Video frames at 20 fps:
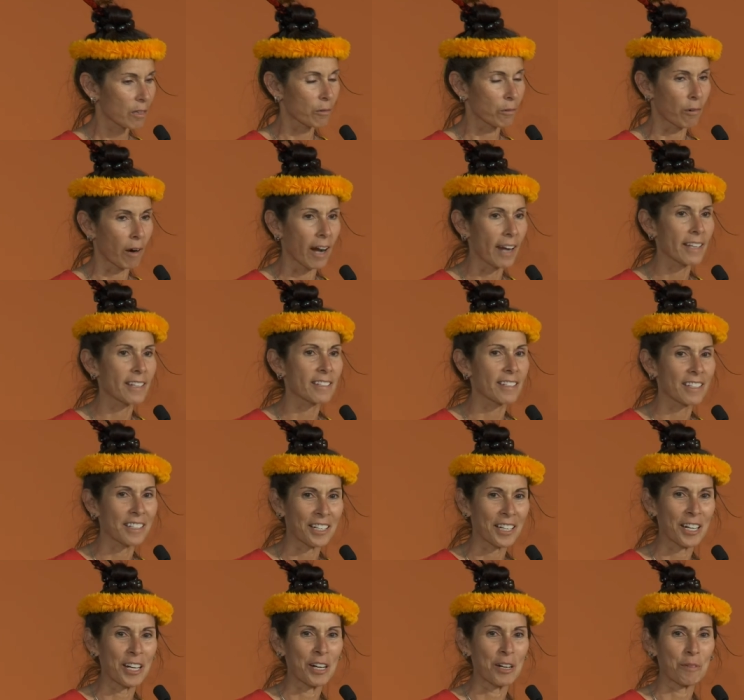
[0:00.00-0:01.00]
a
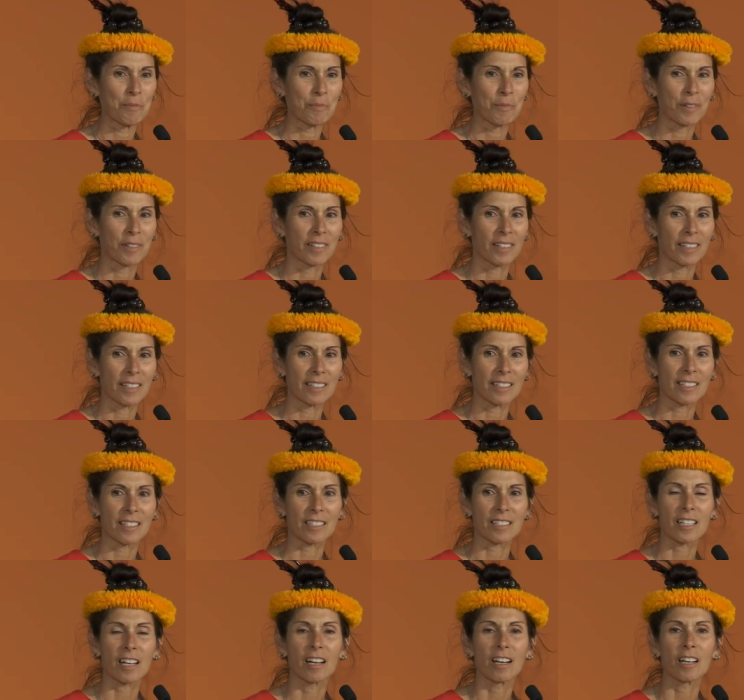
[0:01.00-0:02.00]
rising up. It is a
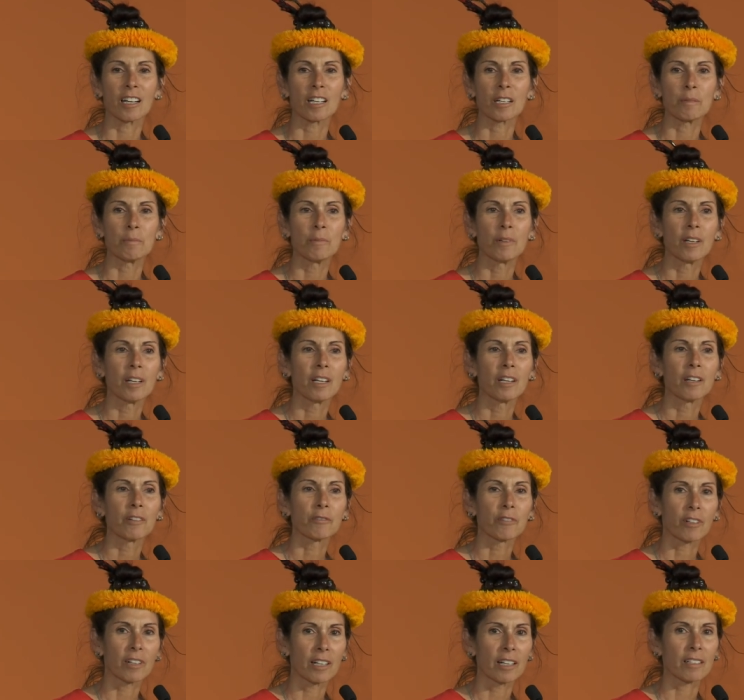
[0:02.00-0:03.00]
time
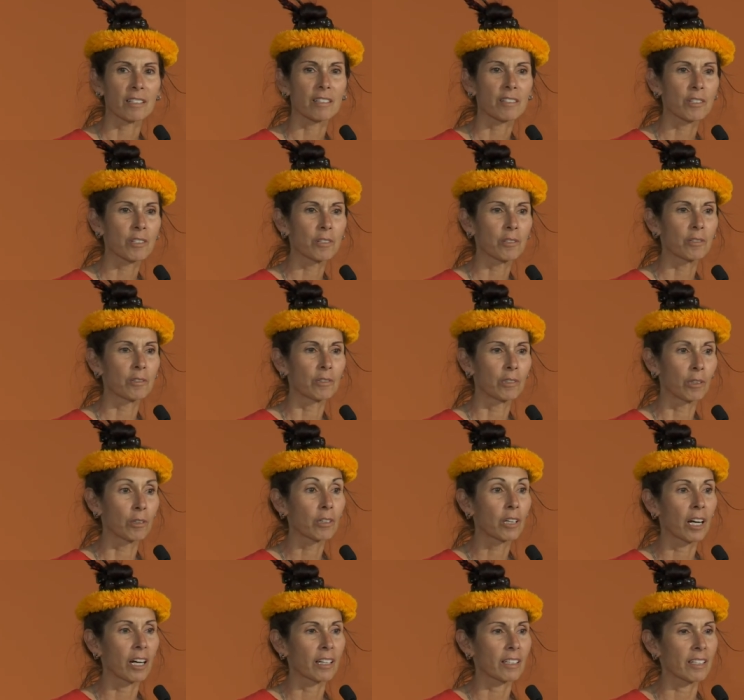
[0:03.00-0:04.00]
for us to
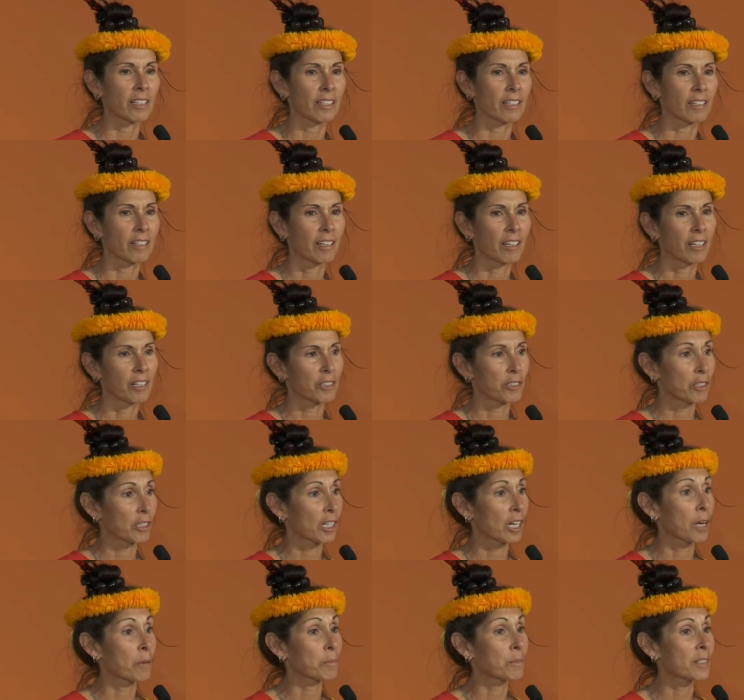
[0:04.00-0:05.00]
lokahi, to
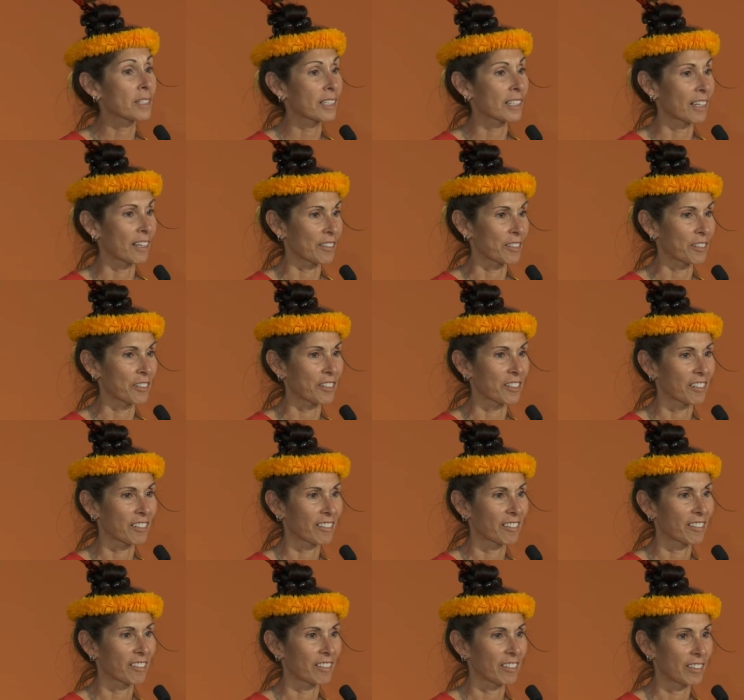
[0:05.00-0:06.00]
come together,
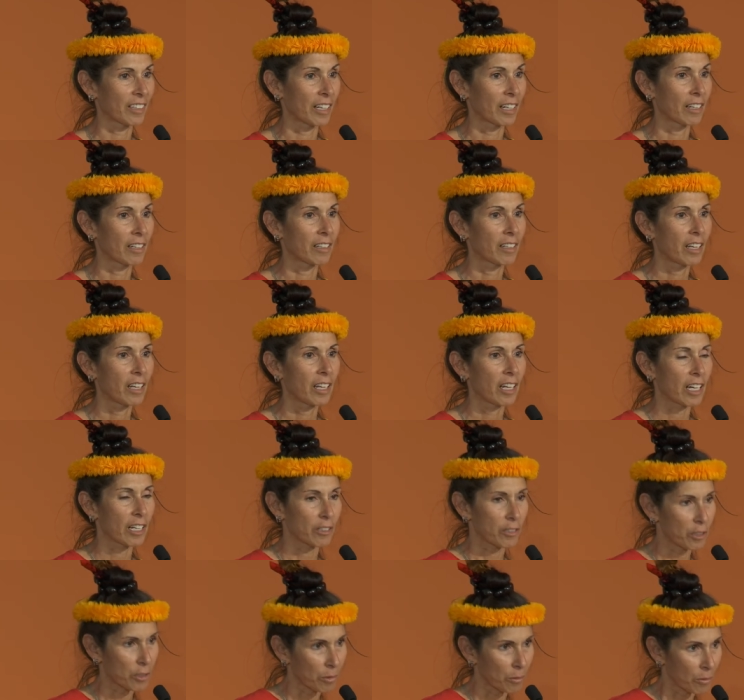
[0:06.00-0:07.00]
yeah?
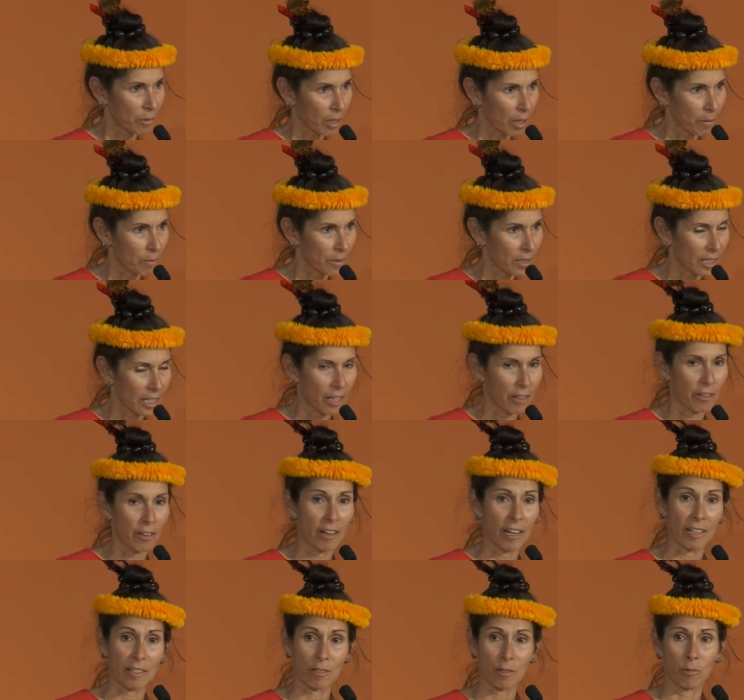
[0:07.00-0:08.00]
And to come together
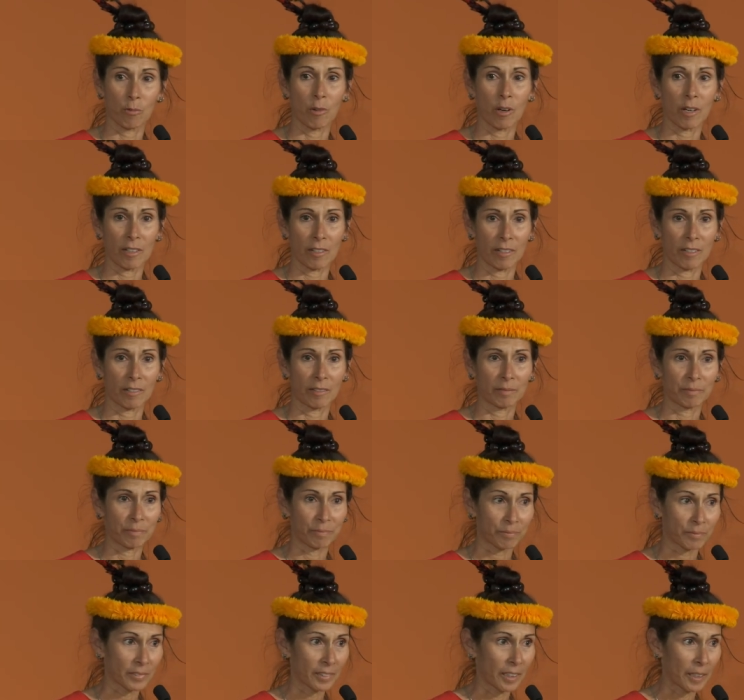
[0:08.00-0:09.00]
as one,
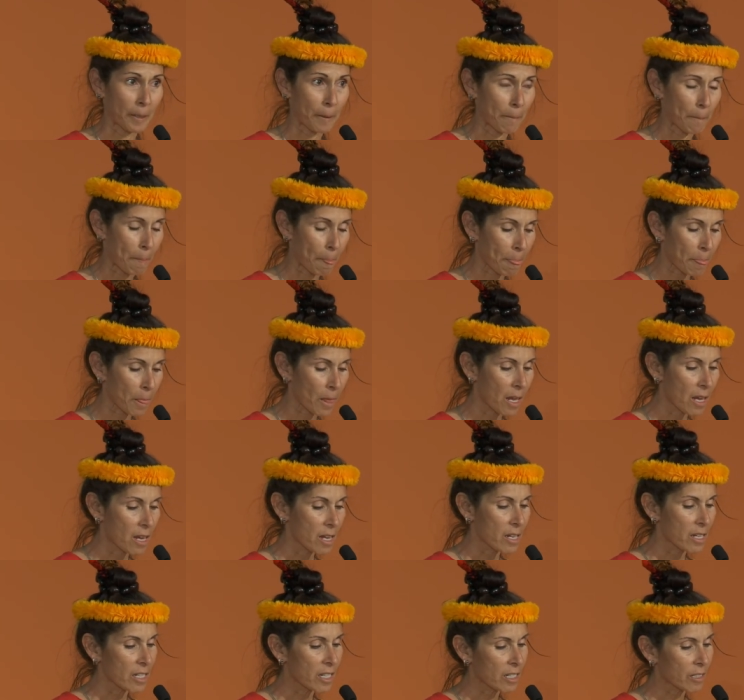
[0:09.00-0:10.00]
yeah?
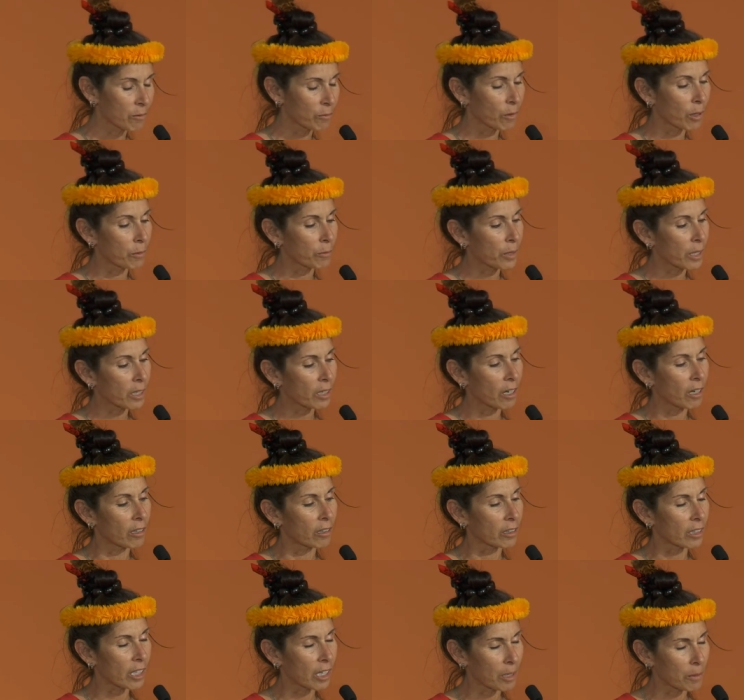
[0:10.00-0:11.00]
In what we
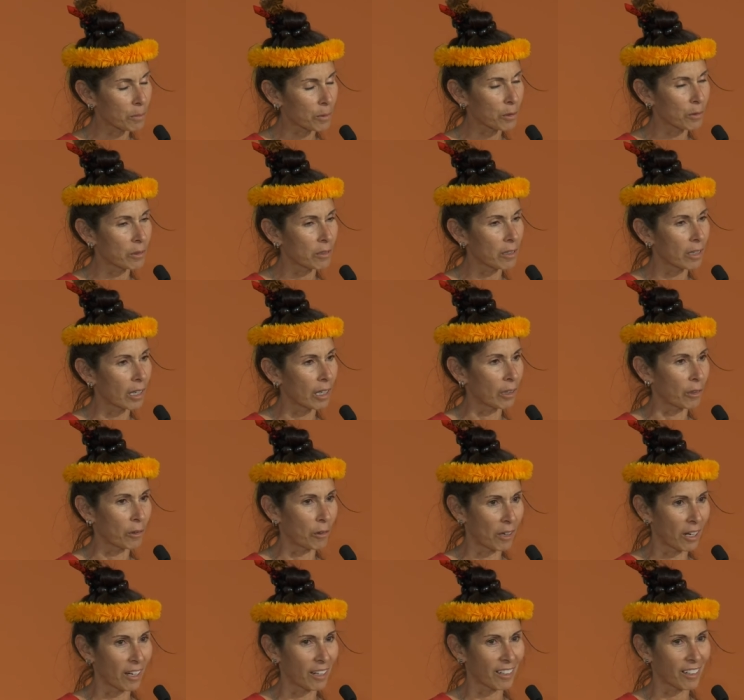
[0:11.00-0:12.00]
call kapu
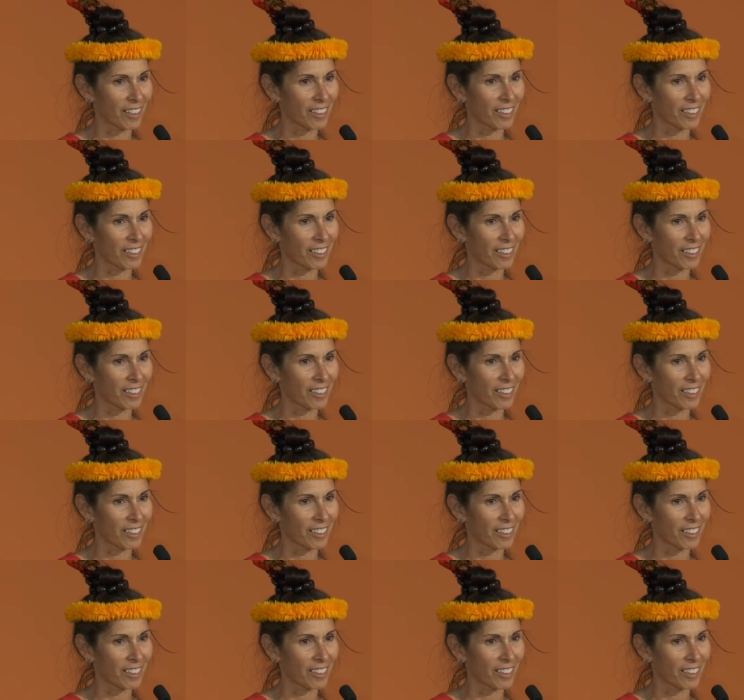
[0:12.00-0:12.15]
aloha.